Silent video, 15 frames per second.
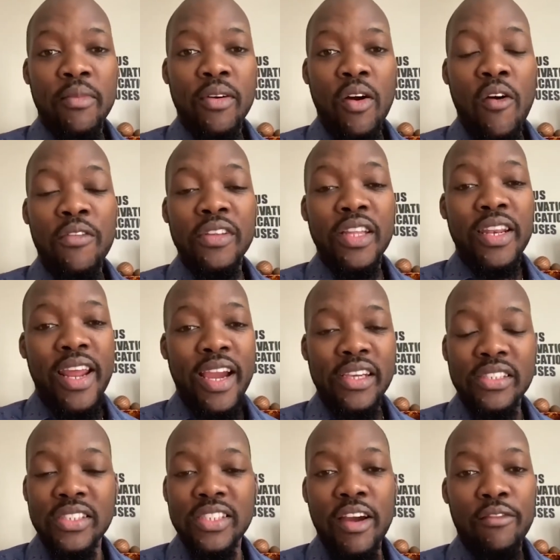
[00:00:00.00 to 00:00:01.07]
over the
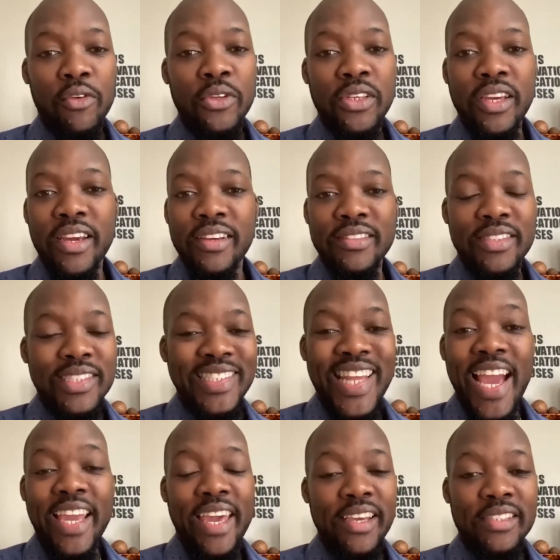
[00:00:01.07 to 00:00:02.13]
next several years,
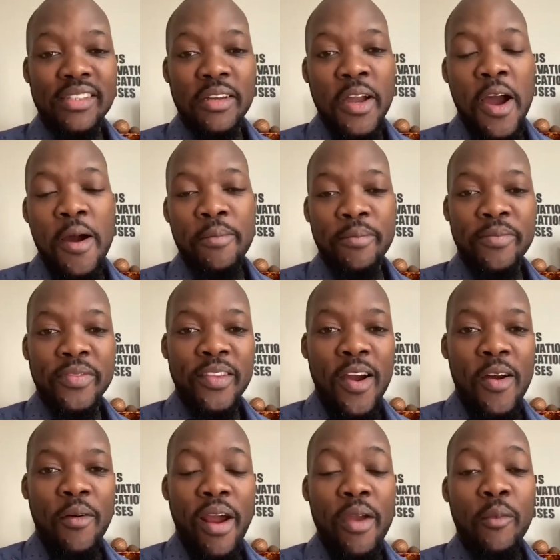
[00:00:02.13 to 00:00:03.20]
decades to come.
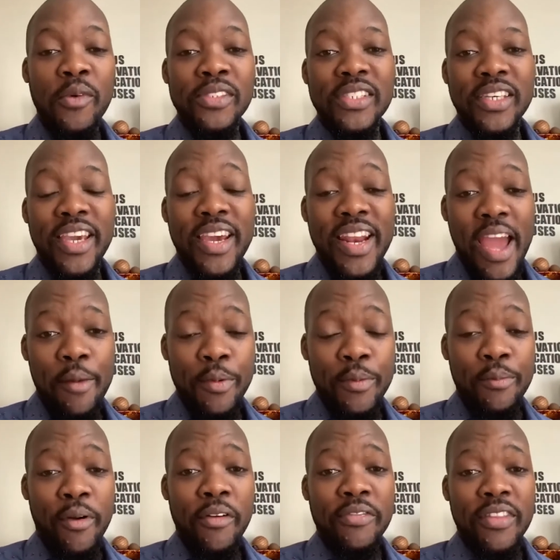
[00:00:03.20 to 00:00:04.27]
All right. Once again, happy
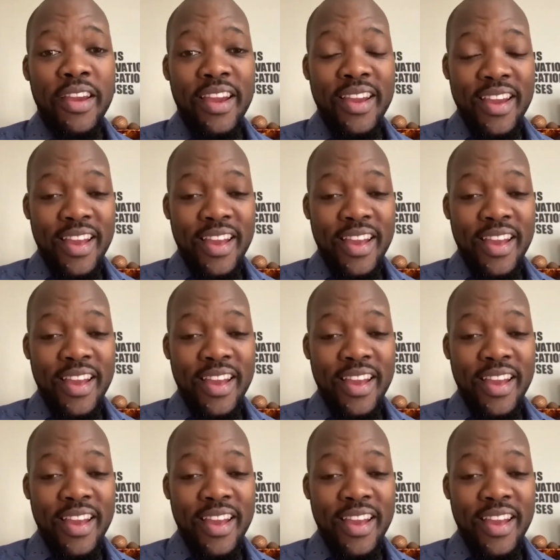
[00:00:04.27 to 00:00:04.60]
birthday